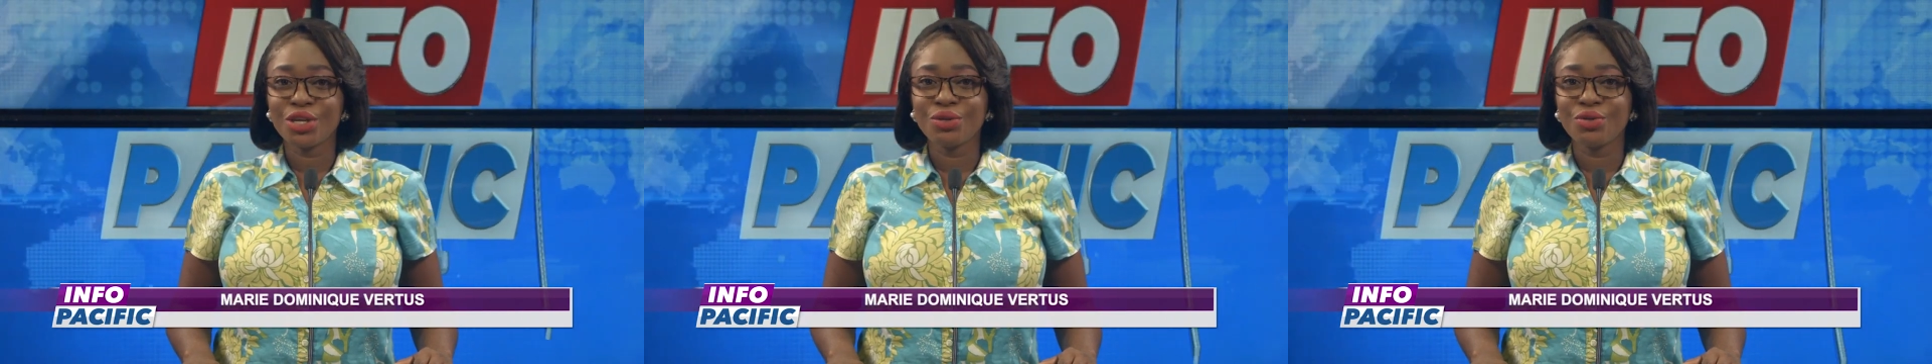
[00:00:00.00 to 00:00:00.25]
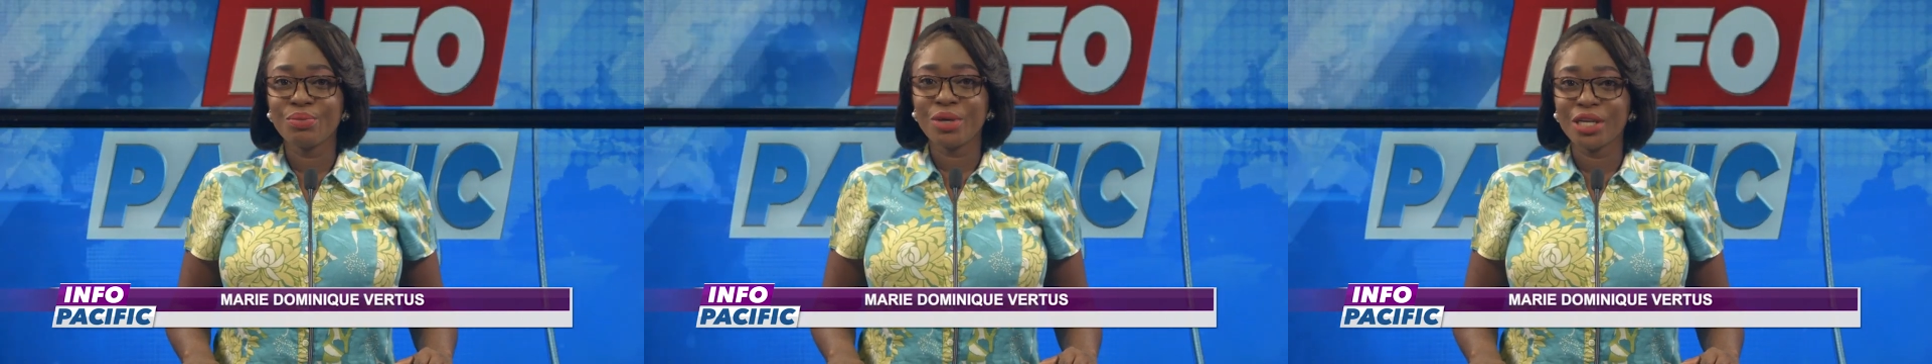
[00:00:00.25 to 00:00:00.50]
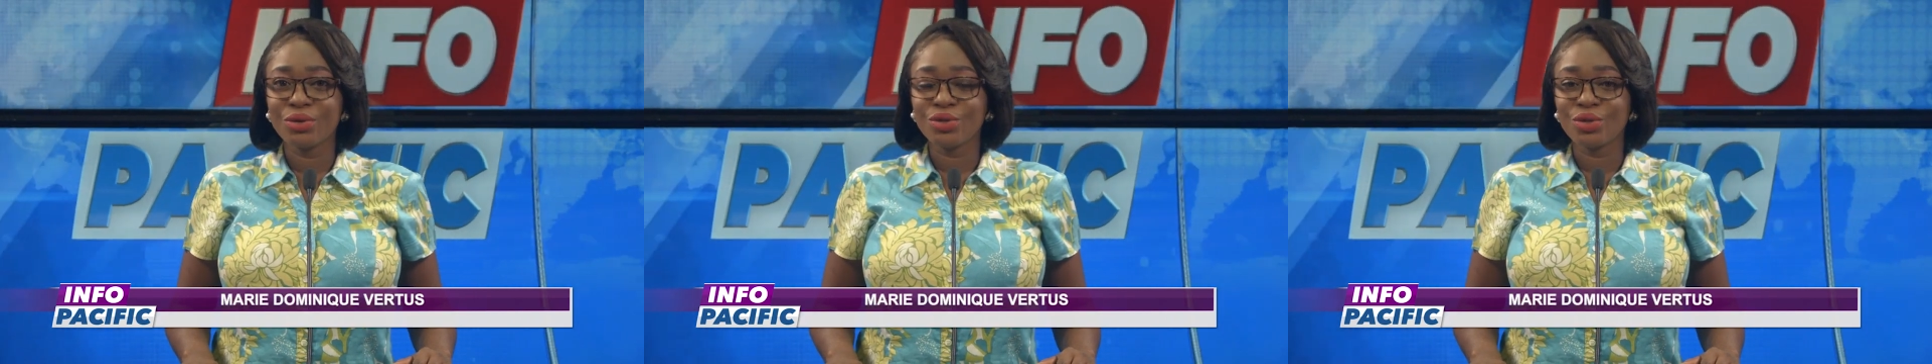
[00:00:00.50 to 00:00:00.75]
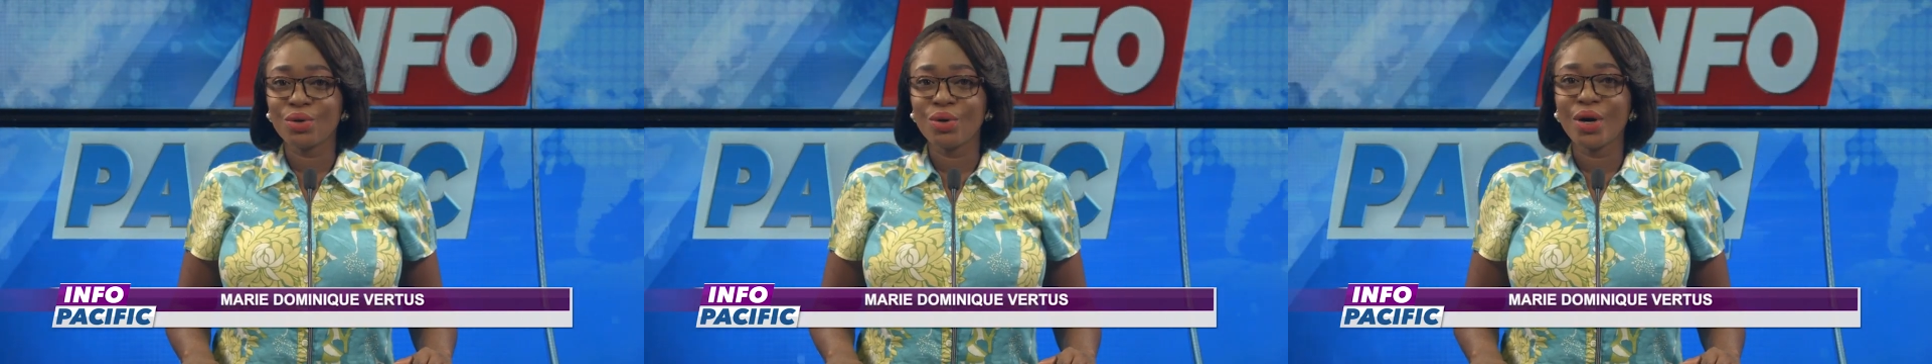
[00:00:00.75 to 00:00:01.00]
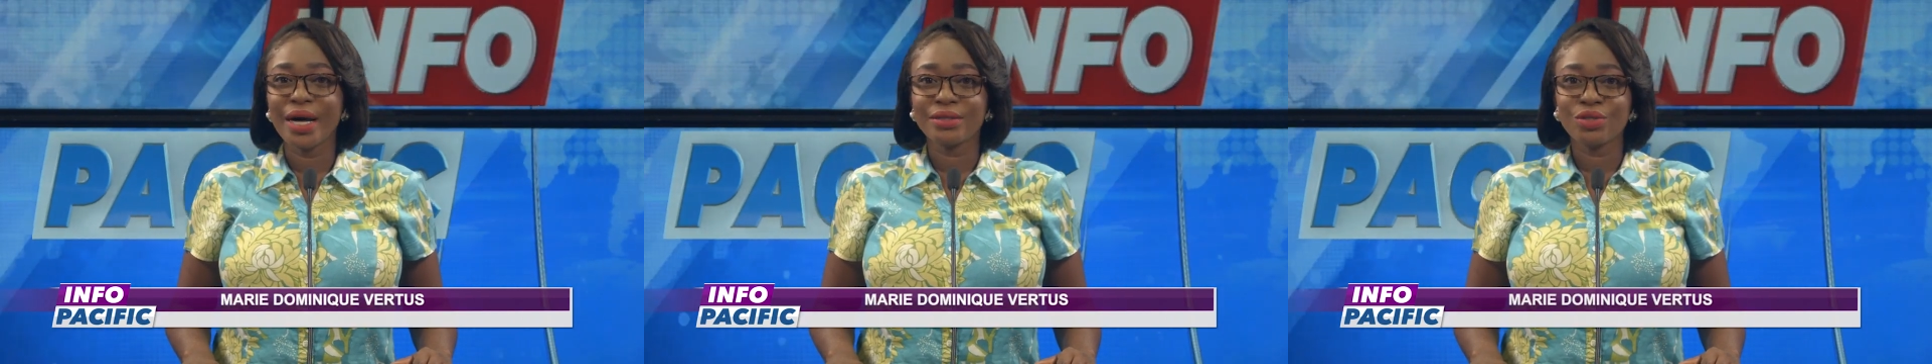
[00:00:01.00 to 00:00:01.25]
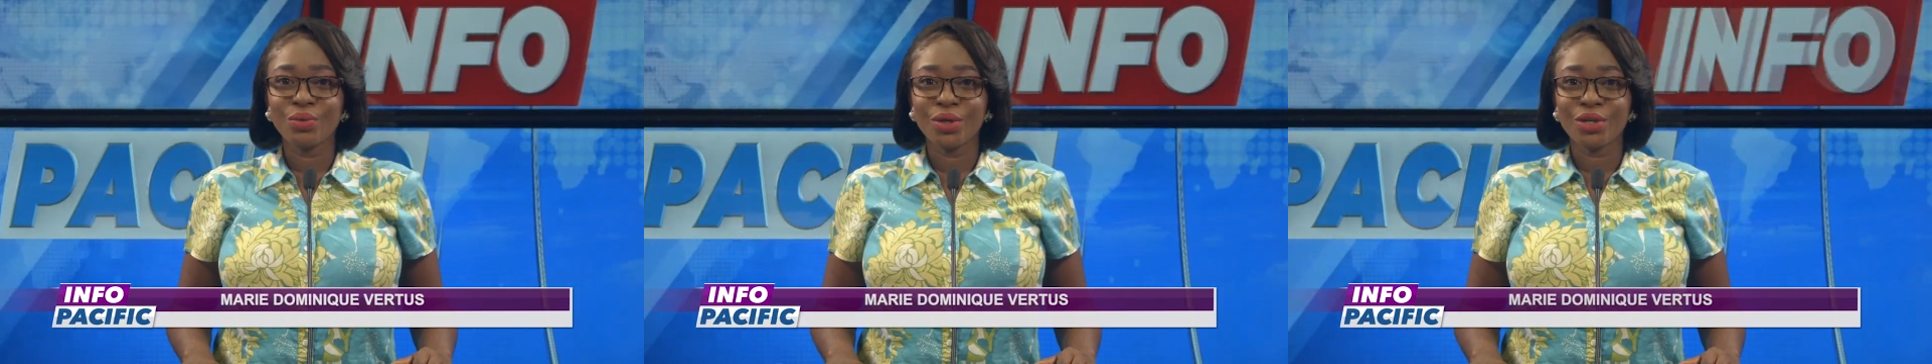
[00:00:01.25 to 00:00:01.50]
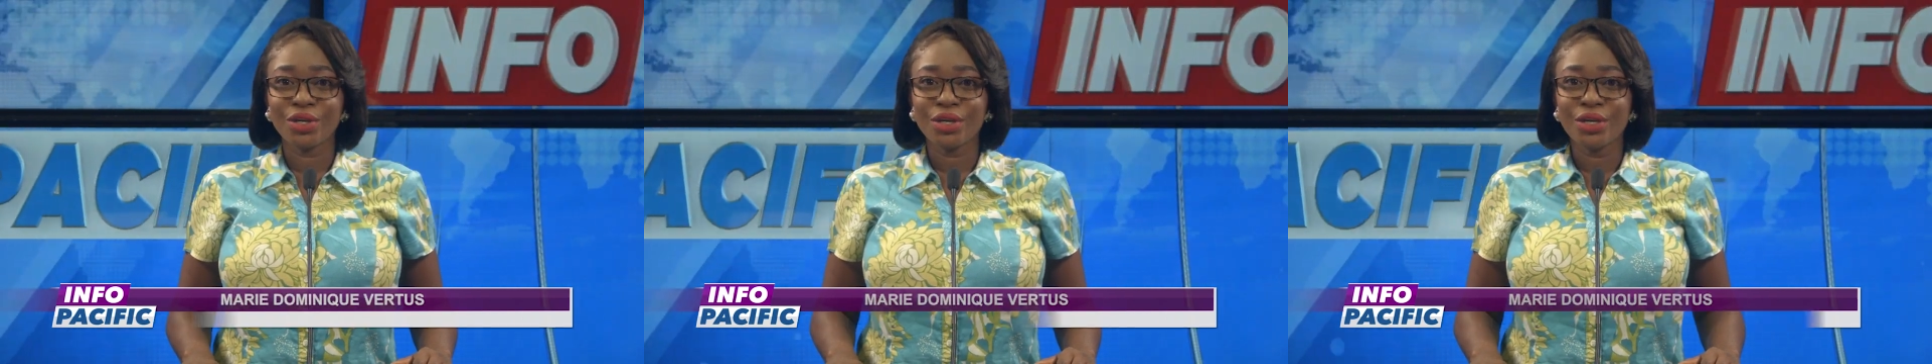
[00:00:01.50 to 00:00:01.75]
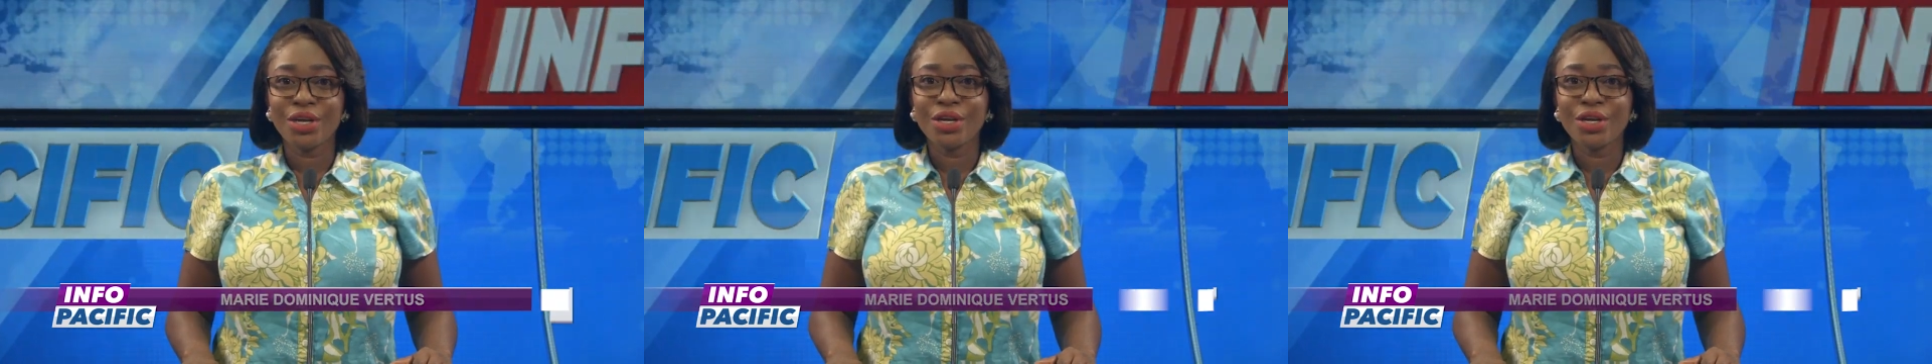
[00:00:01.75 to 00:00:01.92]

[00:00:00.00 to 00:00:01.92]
you may do so at Twitter,